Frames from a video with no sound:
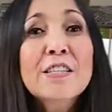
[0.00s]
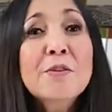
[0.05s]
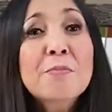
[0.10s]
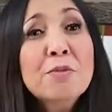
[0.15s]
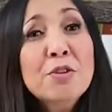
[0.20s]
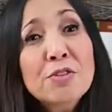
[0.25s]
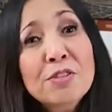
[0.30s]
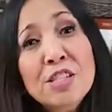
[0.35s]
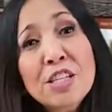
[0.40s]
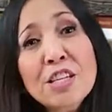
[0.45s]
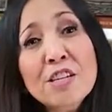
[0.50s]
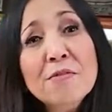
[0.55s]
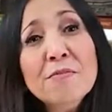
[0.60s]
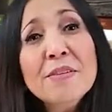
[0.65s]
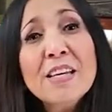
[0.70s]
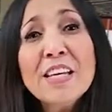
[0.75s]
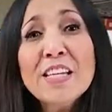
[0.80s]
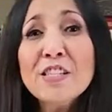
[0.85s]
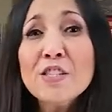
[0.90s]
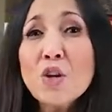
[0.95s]
The
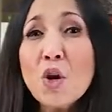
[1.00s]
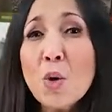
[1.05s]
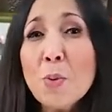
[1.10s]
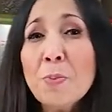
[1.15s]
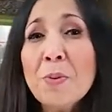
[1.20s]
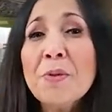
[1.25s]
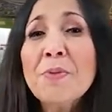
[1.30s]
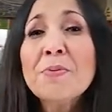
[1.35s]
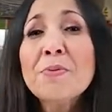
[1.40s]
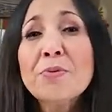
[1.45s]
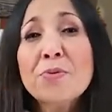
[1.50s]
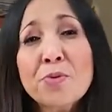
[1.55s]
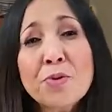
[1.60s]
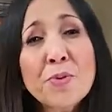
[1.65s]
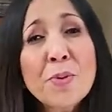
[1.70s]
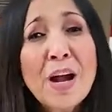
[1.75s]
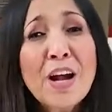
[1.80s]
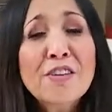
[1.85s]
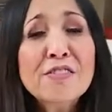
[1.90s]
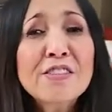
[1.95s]
museum is open
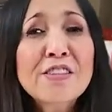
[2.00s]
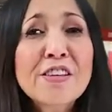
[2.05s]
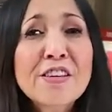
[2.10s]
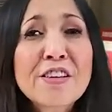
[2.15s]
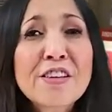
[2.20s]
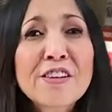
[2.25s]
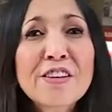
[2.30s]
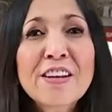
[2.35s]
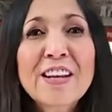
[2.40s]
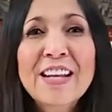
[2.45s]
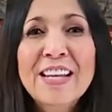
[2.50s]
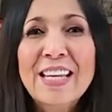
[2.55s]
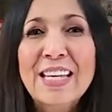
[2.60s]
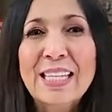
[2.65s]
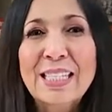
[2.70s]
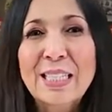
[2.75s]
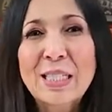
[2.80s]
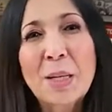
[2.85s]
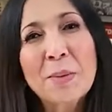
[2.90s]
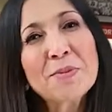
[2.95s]
throughout the year
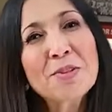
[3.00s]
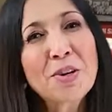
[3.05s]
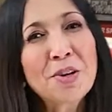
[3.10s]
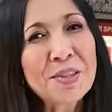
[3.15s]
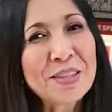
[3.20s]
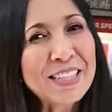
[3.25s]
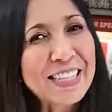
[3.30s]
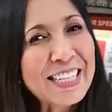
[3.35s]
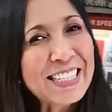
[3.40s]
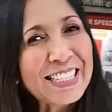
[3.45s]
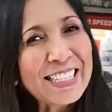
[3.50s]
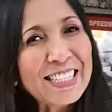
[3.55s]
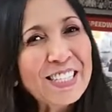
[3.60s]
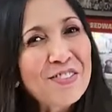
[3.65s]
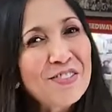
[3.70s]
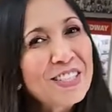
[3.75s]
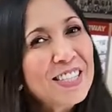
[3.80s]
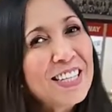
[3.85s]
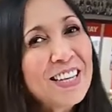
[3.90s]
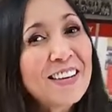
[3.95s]
except on
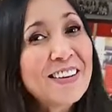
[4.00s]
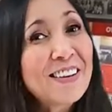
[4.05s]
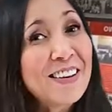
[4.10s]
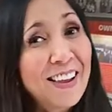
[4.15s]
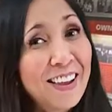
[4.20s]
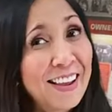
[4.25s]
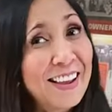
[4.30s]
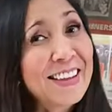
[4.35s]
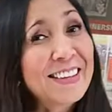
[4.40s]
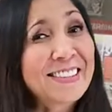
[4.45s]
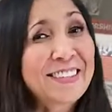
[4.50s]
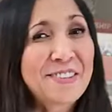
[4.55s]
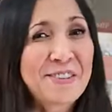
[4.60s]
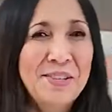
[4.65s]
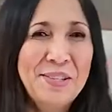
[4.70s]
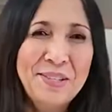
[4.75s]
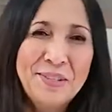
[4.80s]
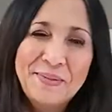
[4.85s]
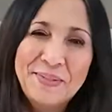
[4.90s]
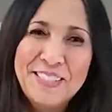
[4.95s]
Thanksgiving Day and
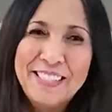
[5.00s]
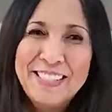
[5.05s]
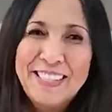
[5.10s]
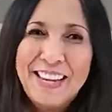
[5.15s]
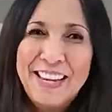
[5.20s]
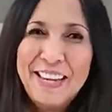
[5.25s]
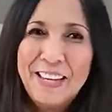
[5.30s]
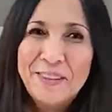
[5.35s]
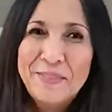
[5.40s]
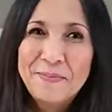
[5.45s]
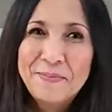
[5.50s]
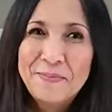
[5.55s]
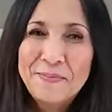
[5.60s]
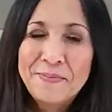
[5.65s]
Christmas Day.